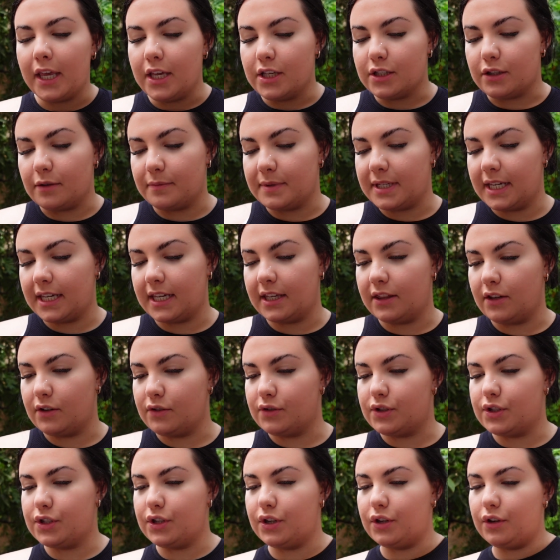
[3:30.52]
So I'm taking
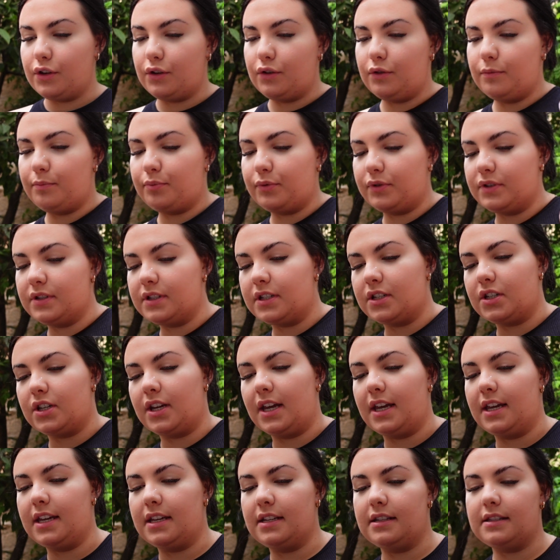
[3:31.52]
those two bronzer
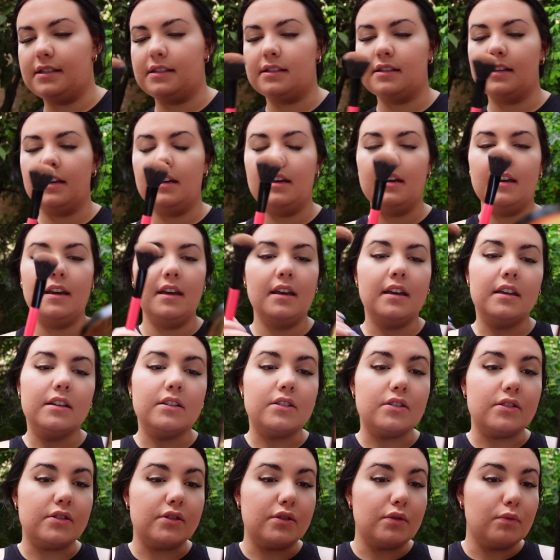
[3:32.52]
shades
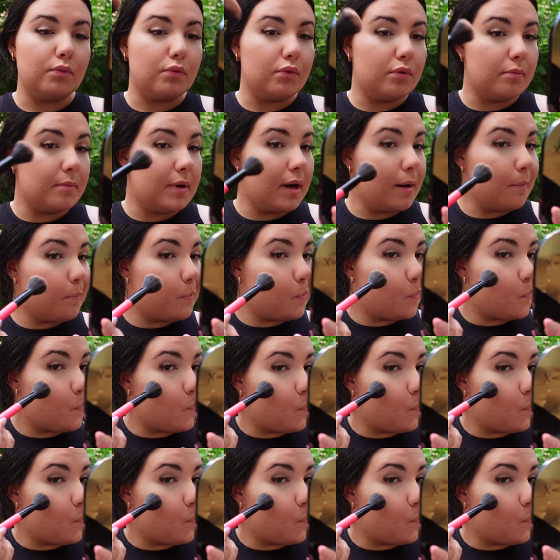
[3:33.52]
just to warm up